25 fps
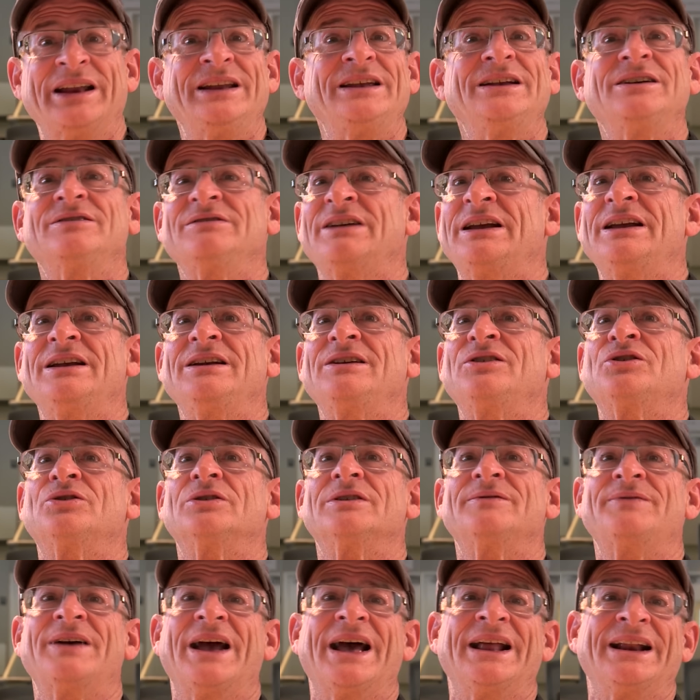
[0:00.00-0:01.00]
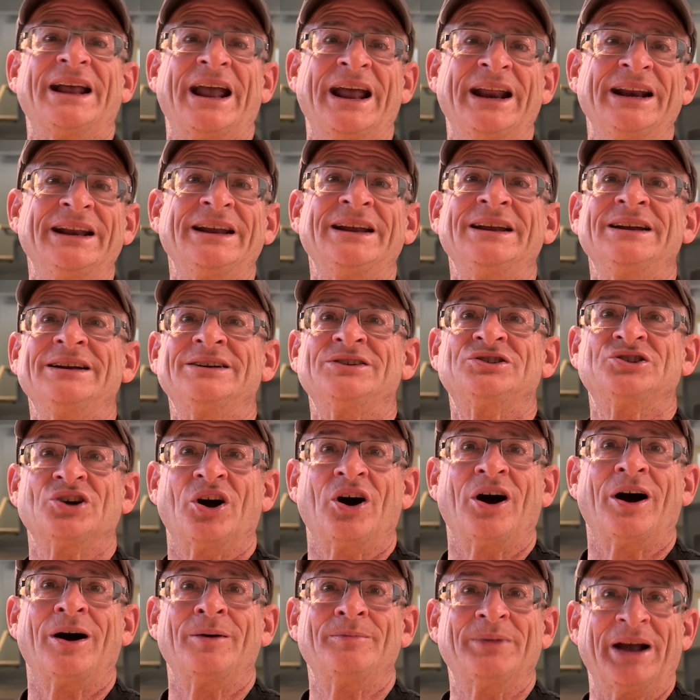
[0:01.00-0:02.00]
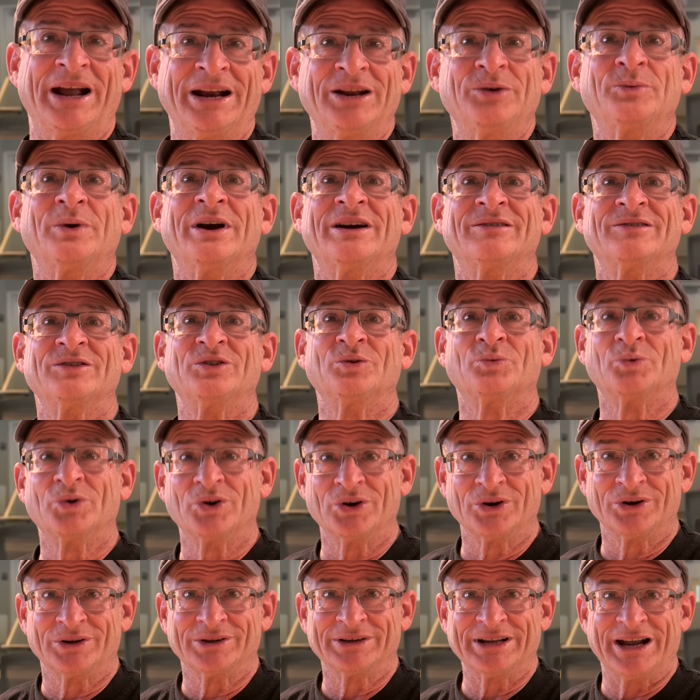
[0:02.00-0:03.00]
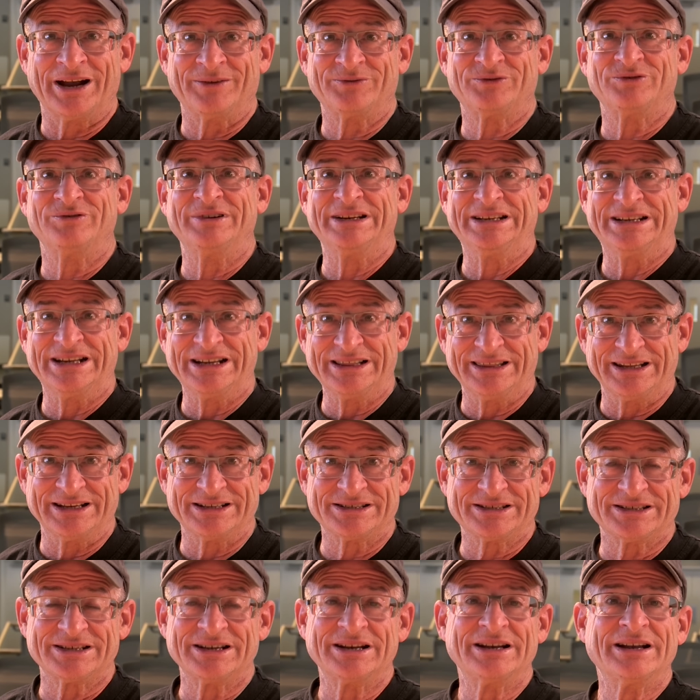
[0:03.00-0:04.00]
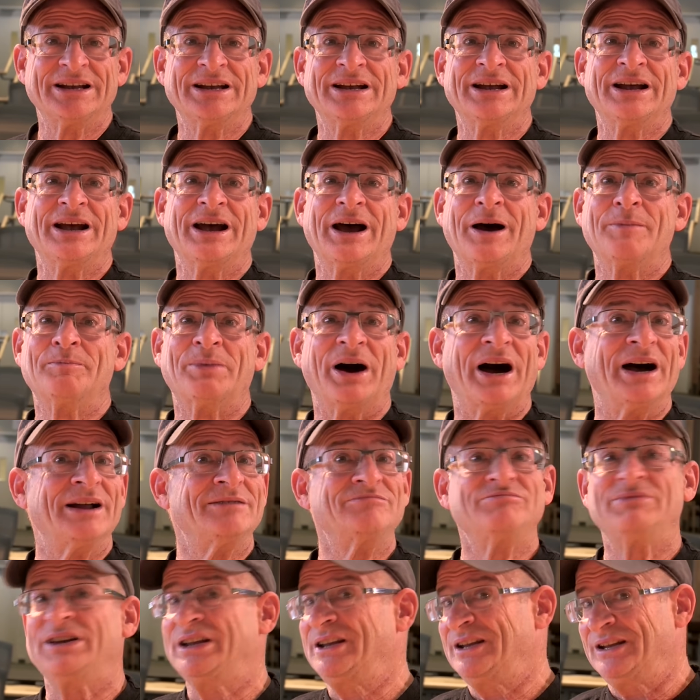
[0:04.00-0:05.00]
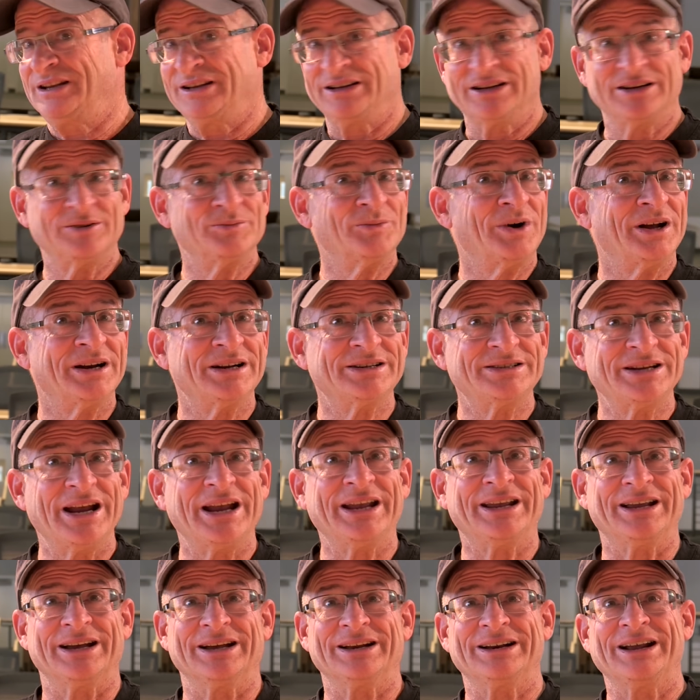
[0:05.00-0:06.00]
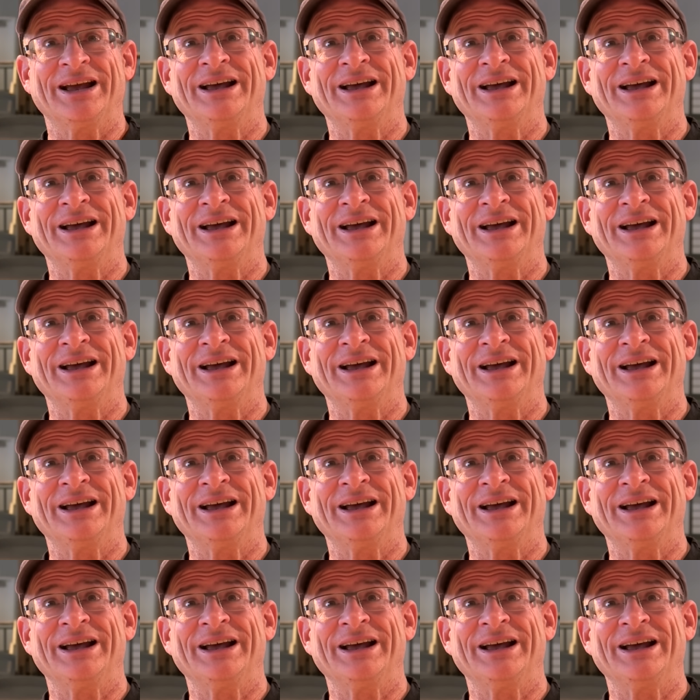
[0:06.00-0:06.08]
And he, he could have had any job anywhere in the world after he did this, but he didn't want to take it.